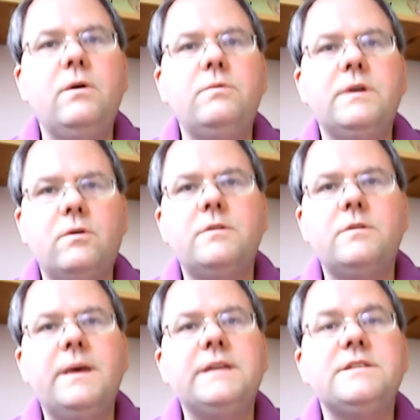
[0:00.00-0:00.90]
record
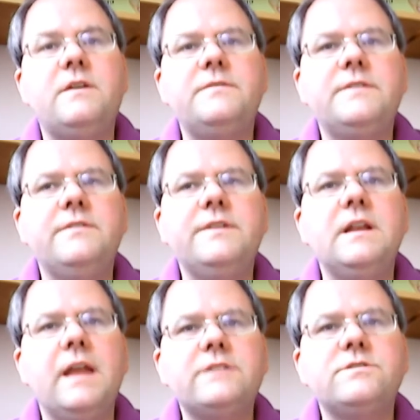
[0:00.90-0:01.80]
myself giving
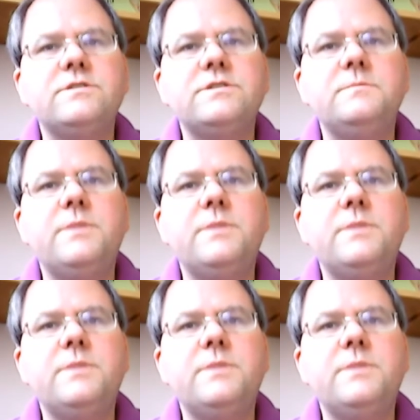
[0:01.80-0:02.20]
lectures and